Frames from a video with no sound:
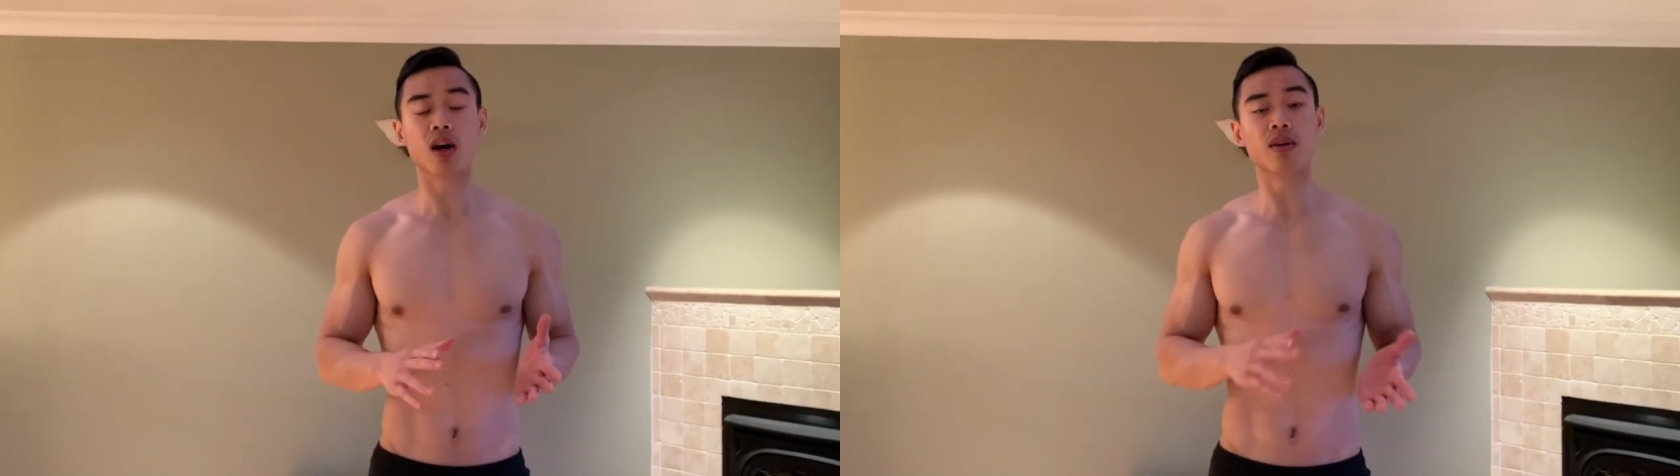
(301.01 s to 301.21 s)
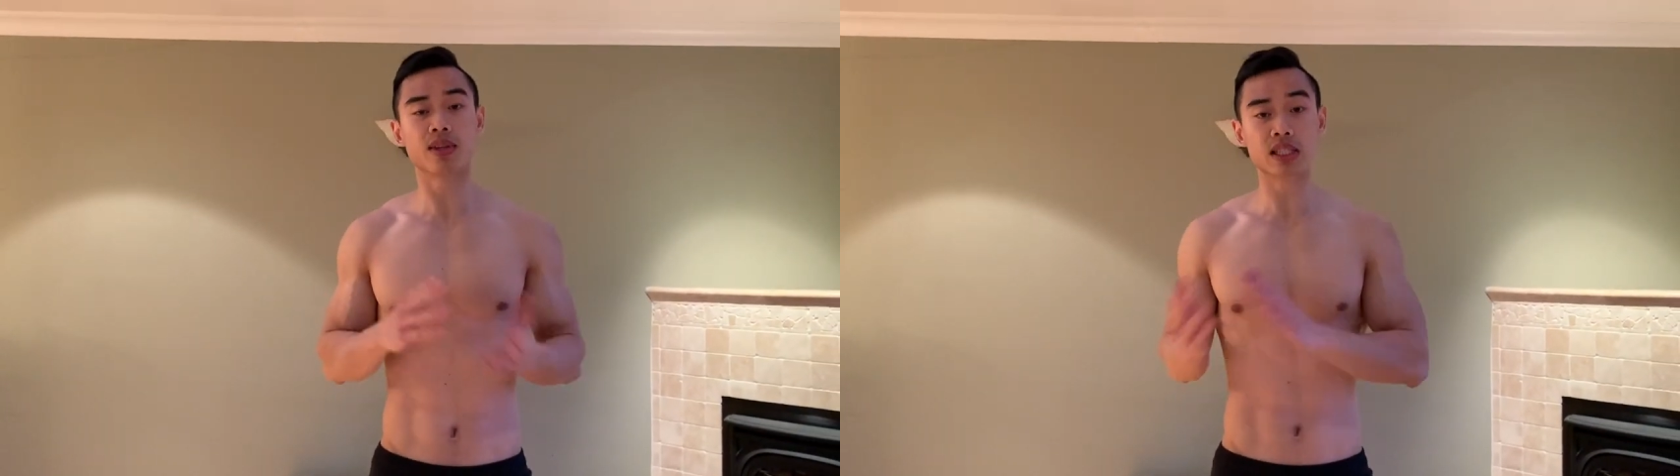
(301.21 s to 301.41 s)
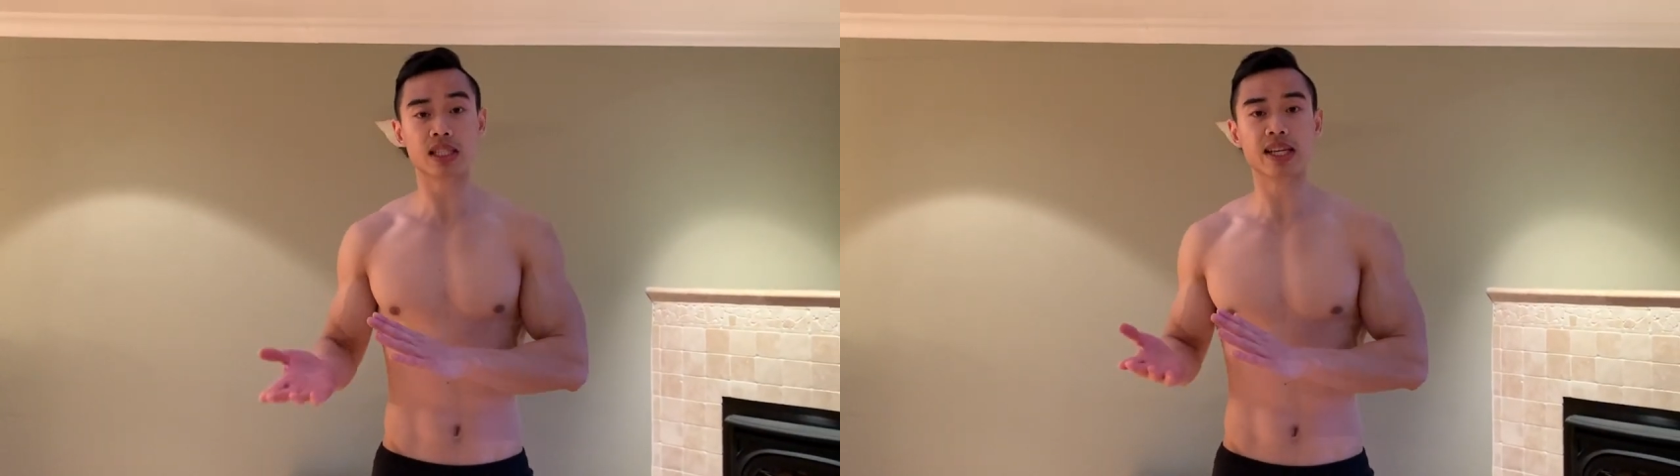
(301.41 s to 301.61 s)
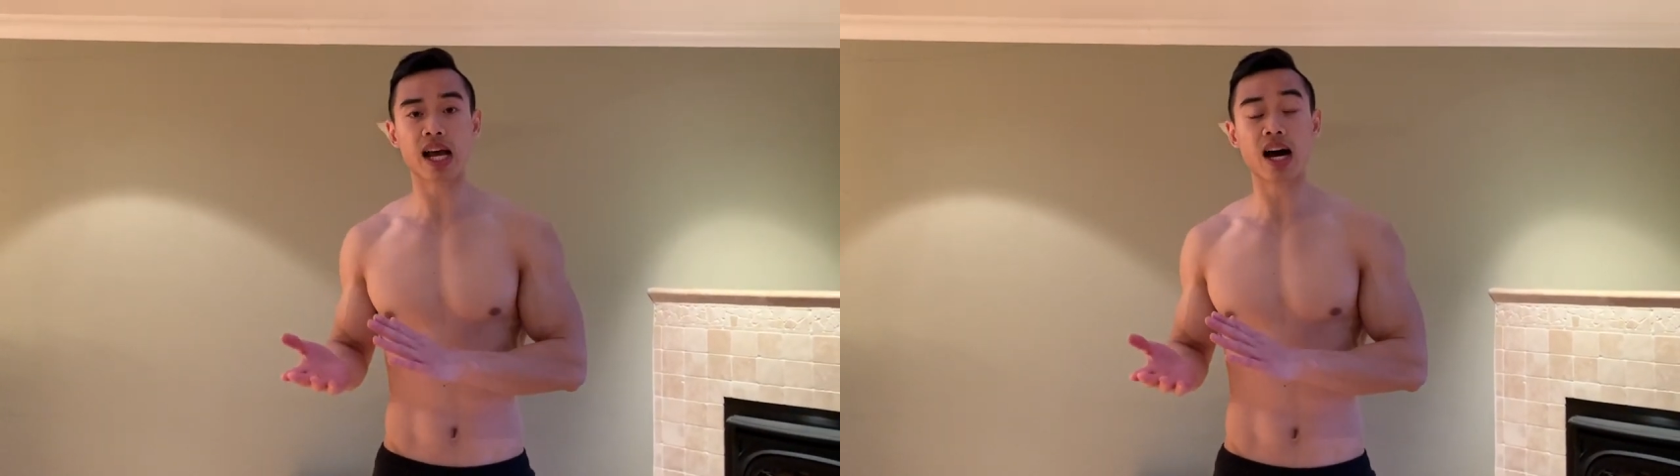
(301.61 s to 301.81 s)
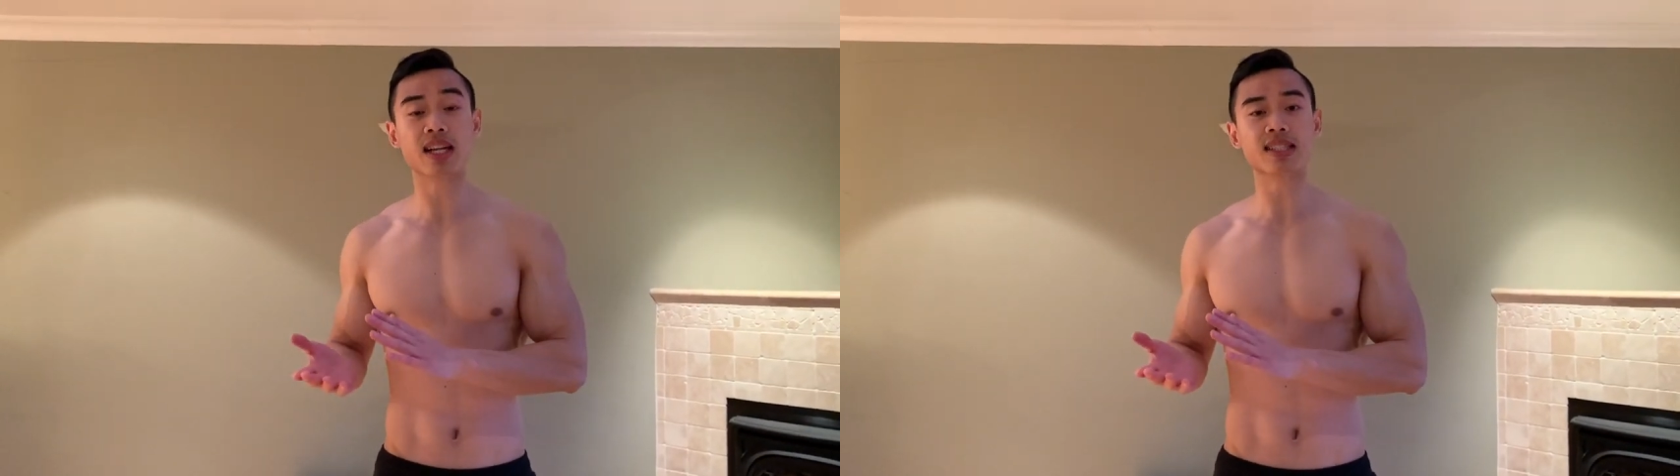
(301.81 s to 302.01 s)
Obviously
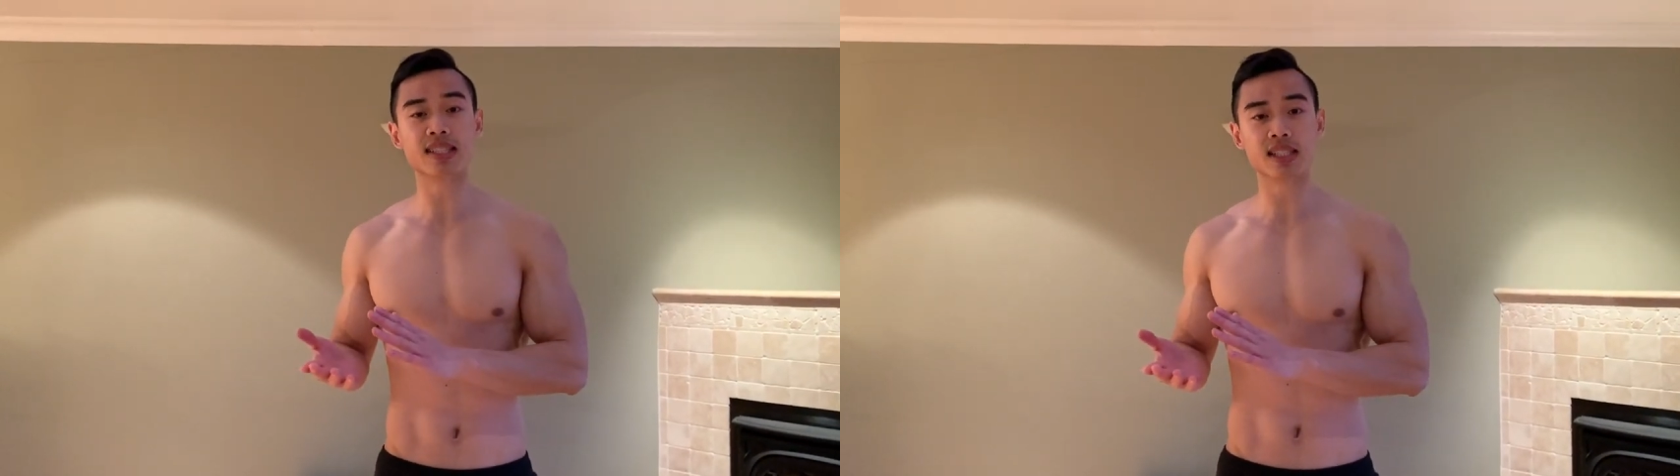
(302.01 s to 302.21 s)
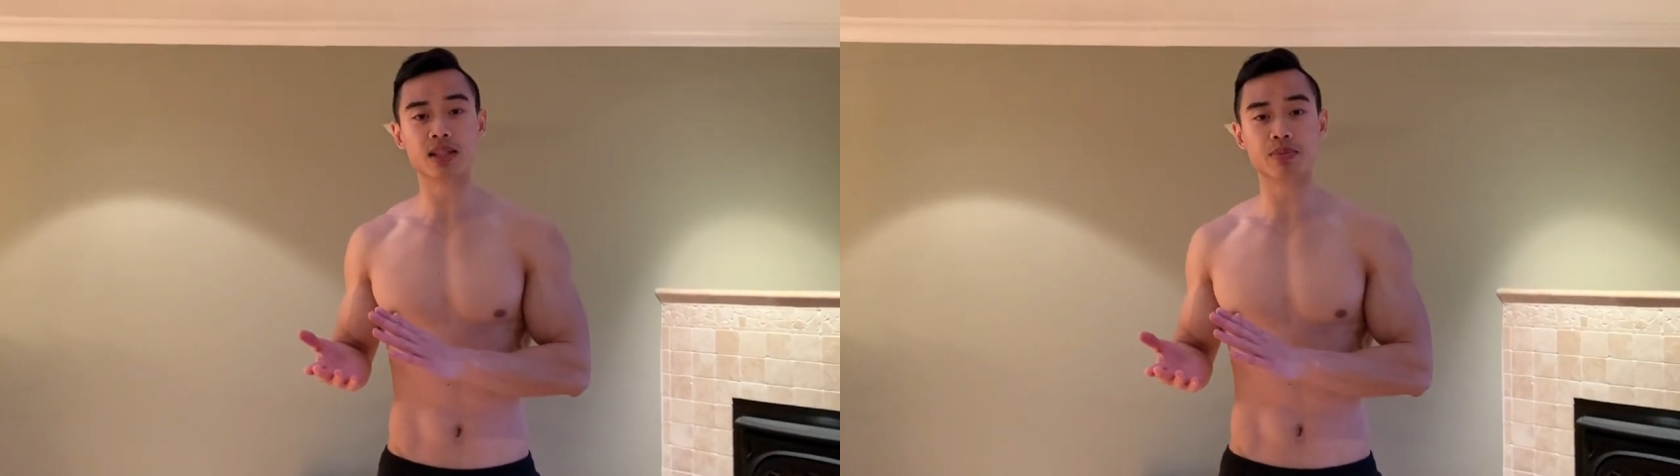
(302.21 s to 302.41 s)
unassisted